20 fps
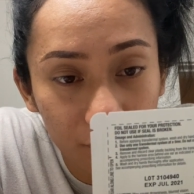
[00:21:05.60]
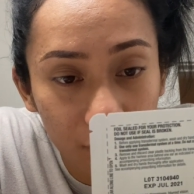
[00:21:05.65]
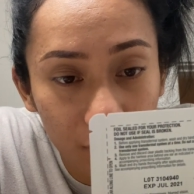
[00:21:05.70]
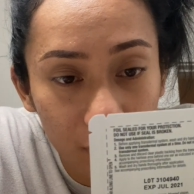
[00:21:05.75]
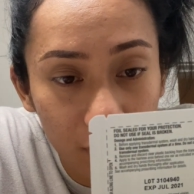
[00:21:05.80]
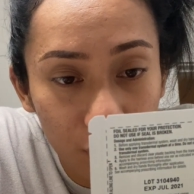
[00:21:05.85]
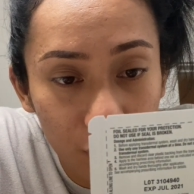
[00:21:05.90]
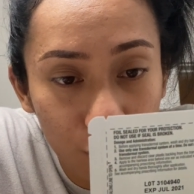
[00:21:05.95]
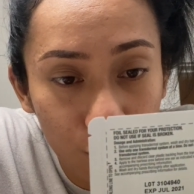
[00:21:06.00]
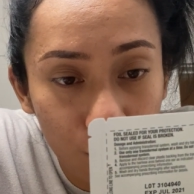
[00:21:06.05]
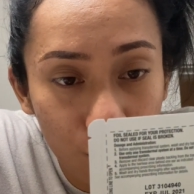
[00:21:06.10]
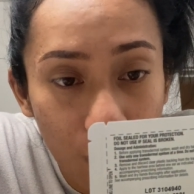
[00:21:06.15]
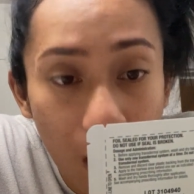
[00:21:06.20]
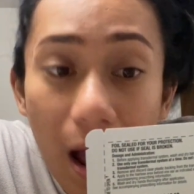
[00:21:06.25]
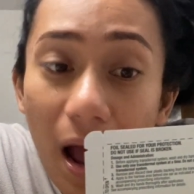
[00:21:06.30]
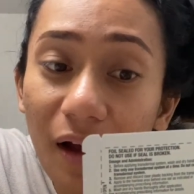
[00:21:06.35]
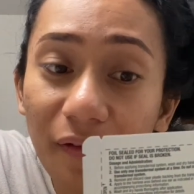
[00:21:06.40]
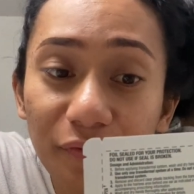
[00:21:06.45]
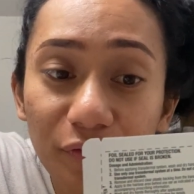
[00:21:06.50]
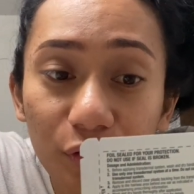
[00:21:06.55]
you
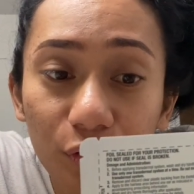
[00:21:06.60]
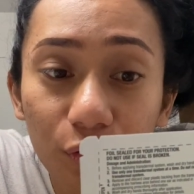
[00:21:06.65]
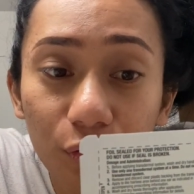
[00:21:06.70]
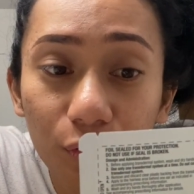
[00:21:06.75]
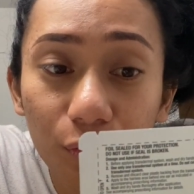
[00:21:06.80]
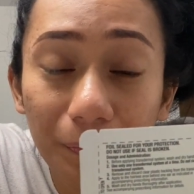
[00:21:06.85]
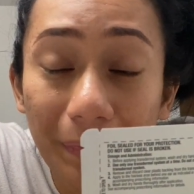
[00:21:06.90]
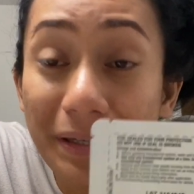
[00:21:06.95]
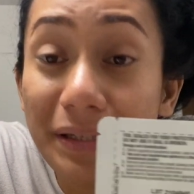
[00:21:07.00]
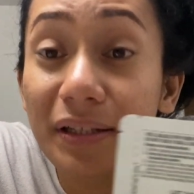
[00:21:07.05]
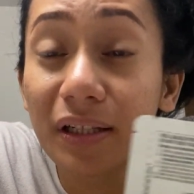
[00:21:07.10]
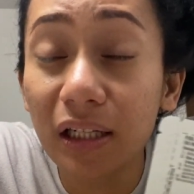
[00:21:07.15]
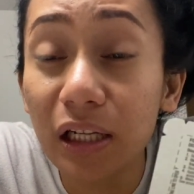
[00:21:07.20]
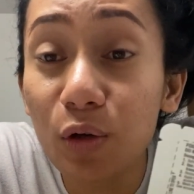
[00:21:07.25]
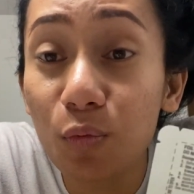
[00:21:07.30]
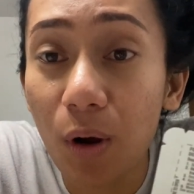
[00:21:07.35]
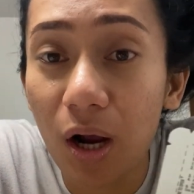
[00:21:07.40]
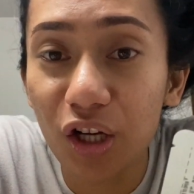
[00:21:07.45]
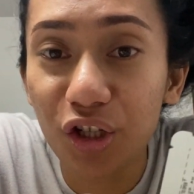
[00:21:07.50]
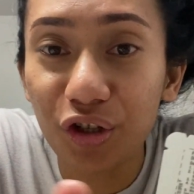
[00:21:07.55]
have to basically
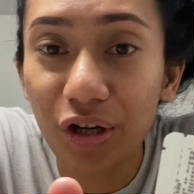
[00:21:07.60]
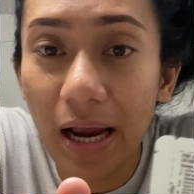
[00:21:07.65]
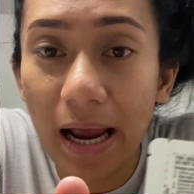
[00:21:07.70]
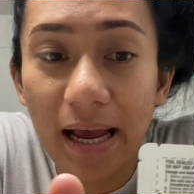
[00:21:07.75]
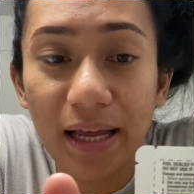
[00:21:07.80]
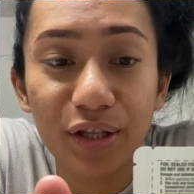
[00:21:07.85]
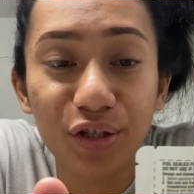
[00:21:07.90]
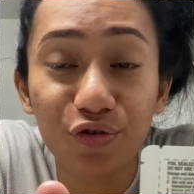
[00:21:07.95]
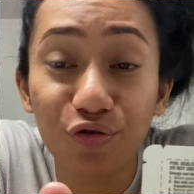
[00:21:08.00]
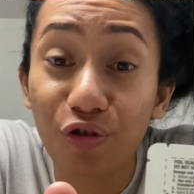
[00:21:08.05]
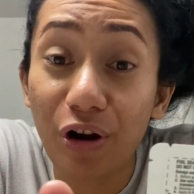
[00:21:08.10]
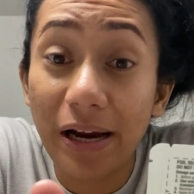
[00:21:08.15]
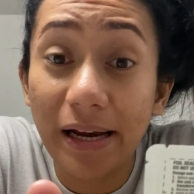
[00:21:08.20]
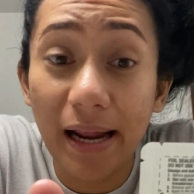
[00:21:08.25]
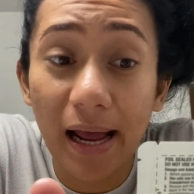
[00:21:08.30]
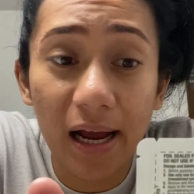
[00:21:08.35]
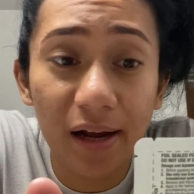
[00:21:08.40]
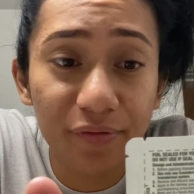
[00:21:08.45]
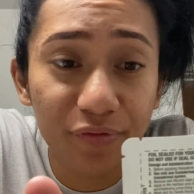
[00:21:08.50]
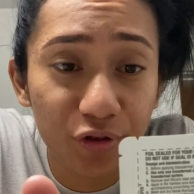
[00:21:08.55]
wash your hands right
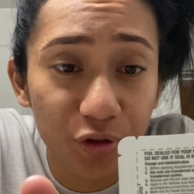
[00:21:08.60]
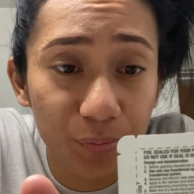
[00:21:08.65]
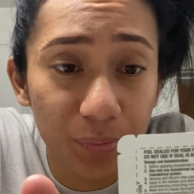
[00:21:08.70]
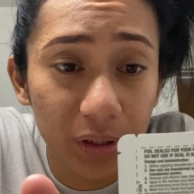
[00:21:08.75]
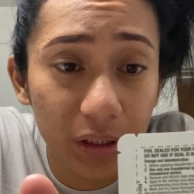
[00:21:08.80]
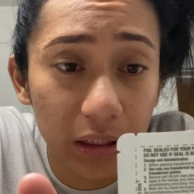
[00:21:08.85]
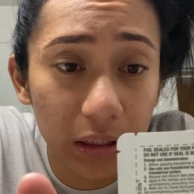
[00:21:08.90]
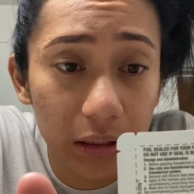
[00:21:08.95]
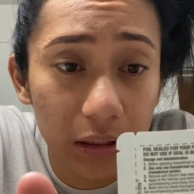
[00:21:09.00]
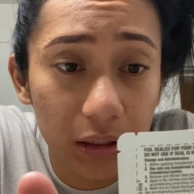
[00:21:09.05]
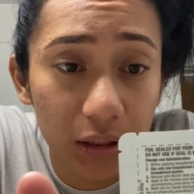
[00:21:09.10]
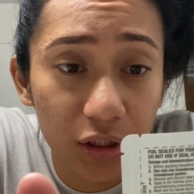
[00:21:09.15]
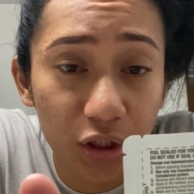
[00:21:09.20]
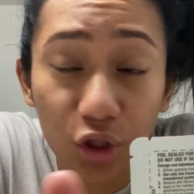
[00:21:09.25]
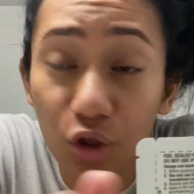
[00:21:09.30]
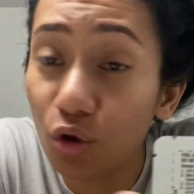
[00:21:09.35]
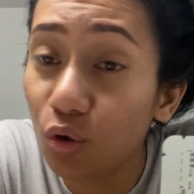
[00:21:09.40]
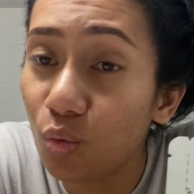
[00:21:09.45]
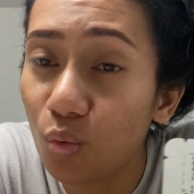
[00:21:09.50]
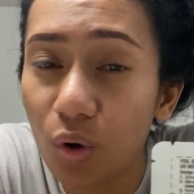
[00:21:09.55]
after because
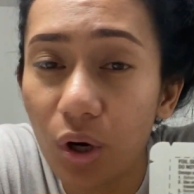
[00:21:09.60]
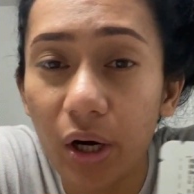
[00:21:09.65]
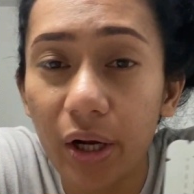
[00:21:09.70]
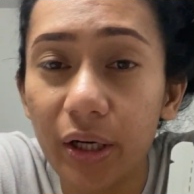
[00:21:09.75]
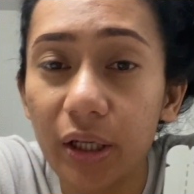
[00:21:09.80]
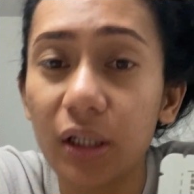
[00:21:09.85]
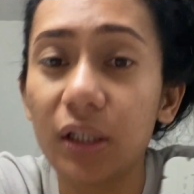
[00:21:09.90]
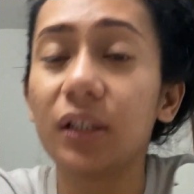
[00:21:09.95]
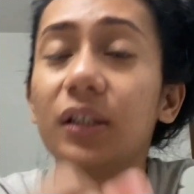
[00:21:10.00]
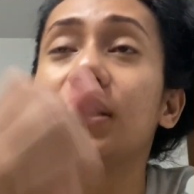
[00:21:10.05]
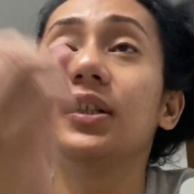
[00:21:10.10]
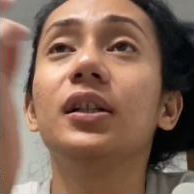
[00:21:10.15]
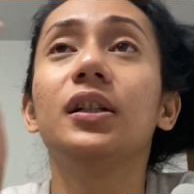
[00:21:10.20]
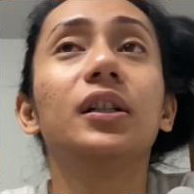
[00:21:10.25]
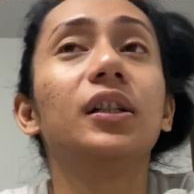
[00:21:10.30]
you don't want to